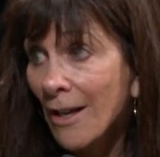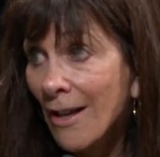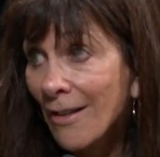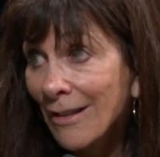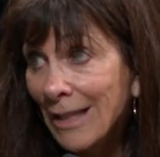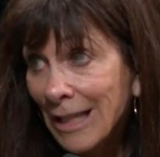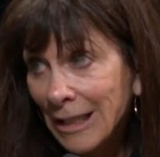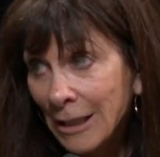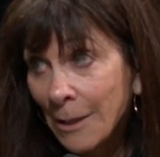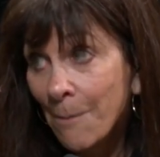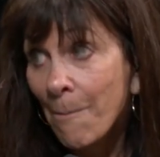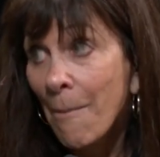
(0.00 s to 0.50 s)

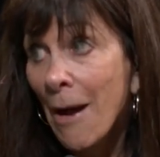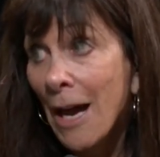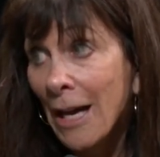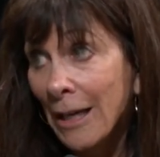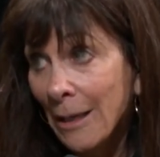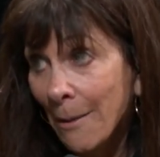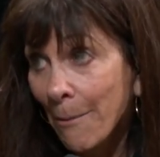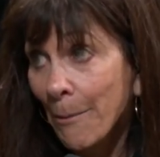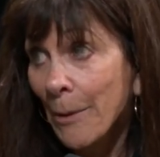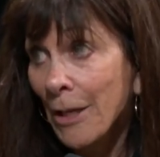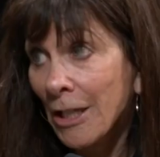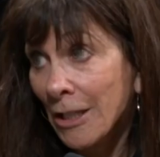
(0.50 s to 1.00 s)
That's my
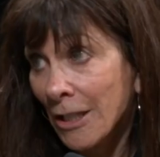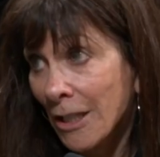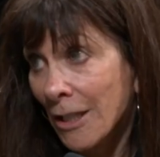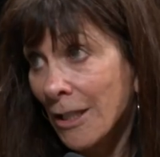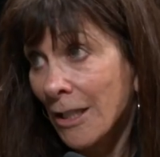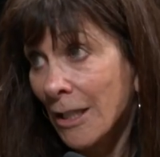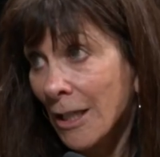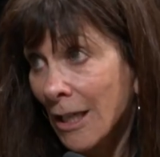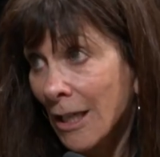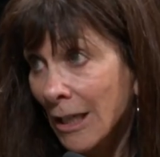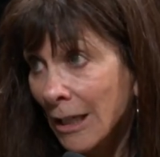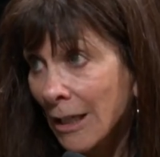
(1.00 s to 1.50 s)

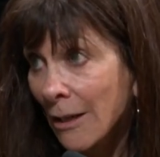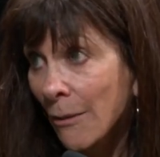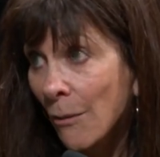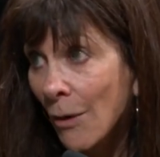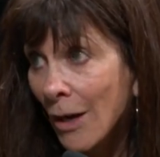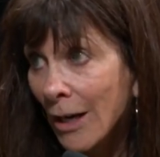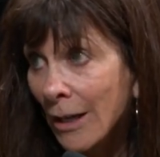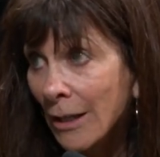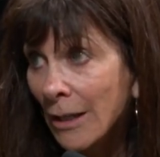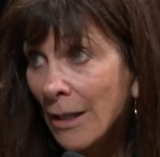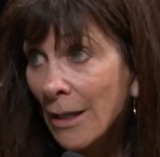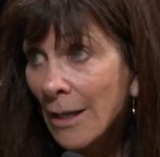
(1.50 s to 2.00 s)
opinion,
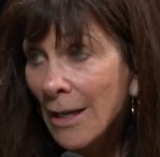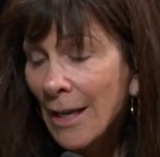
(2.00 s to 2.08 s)
anyway.